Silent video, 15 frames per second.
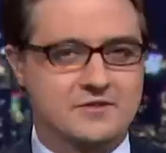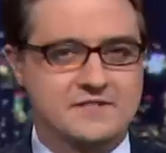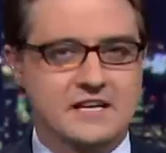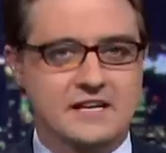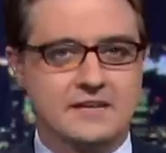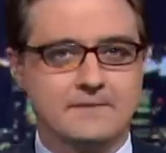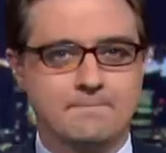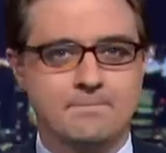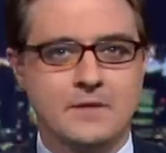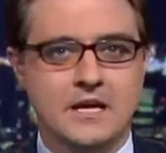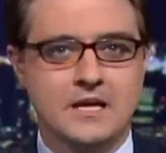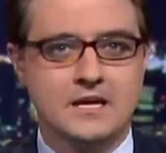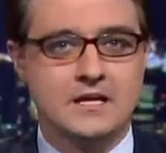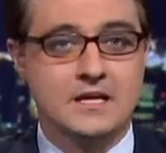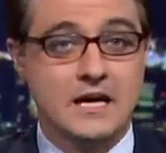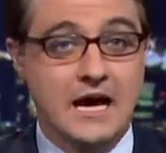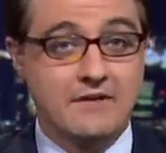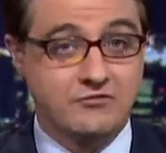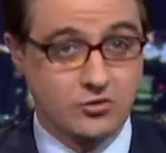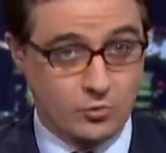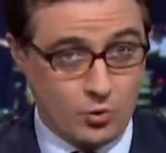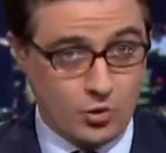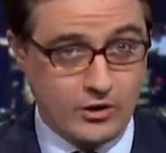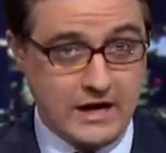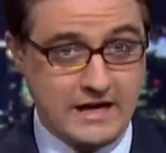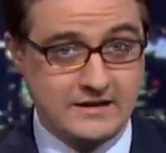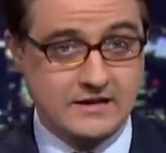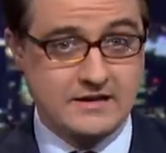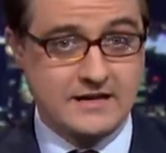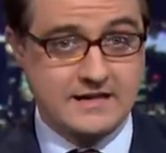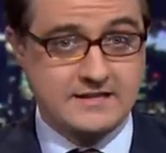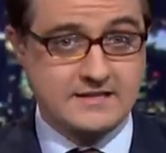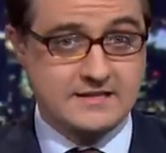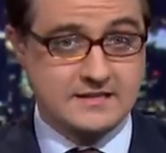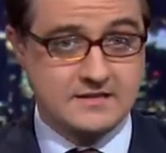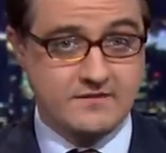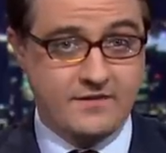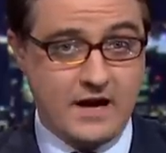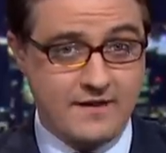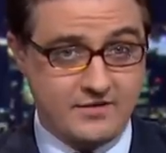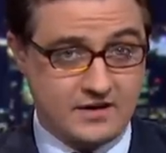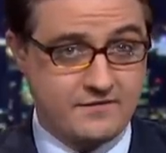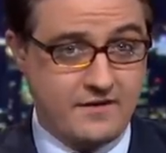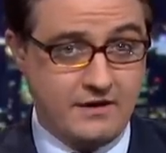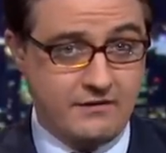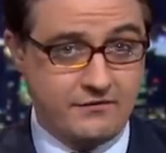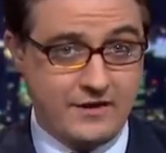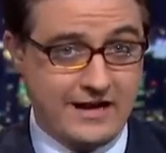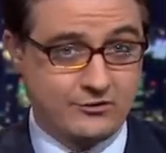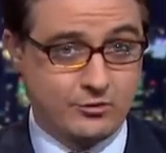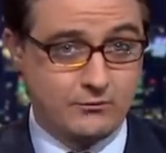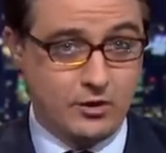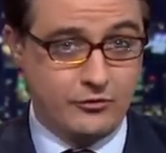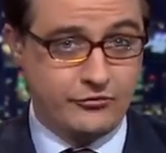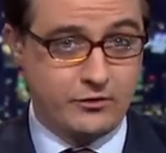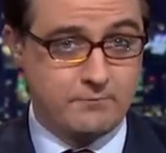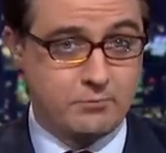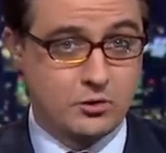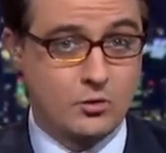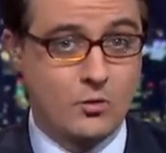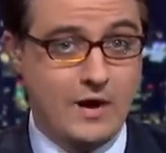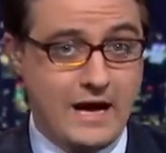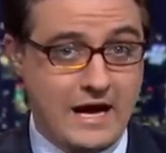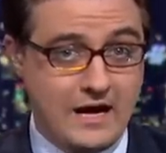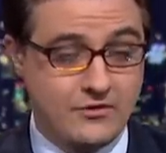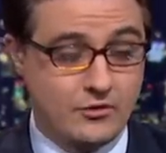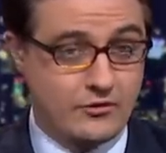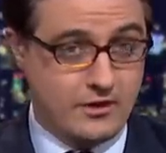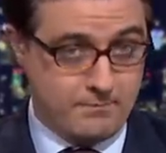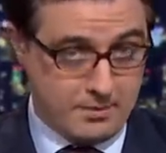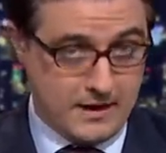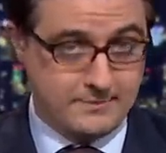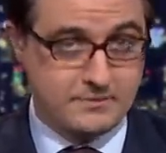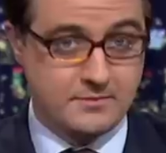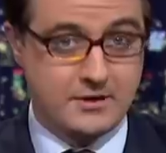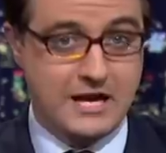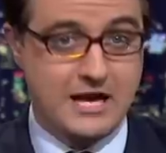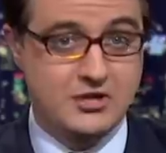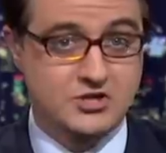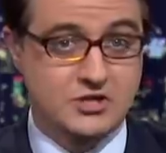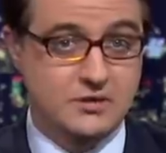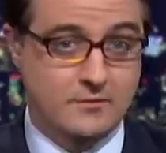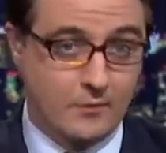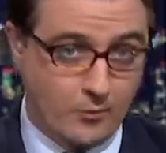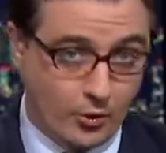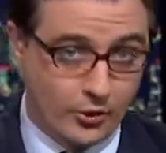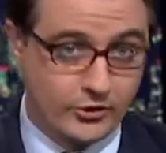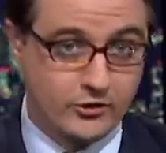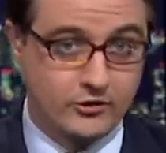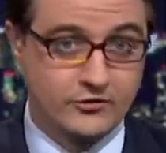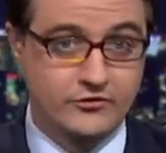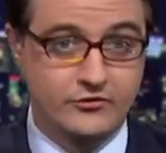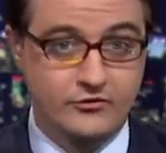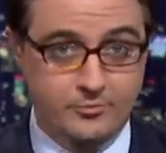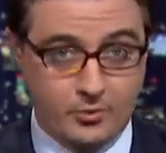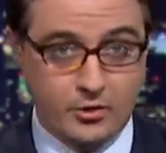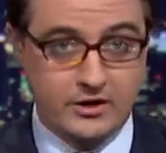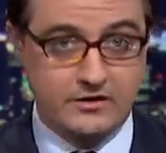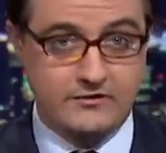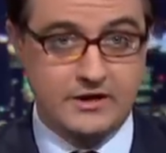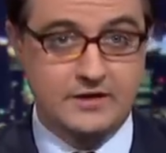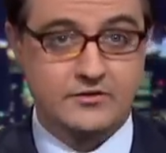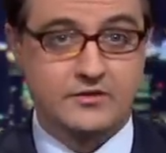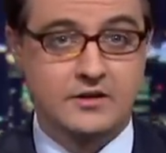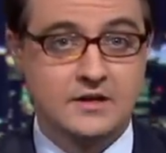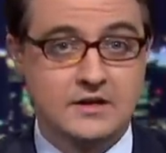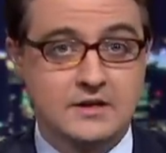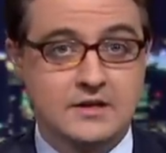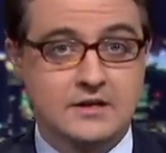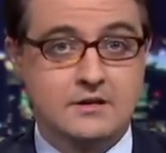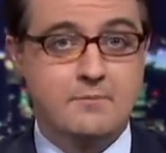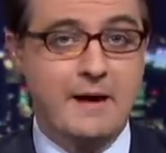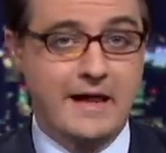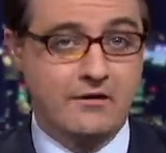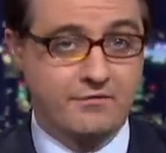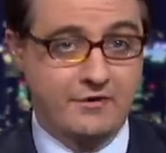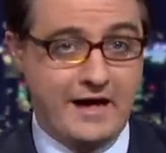for a second. After the war ended in eighteen sixty-five, the Confederate flags were mostly put away, though they popped up occasionally at memorials and sporting events. And the battle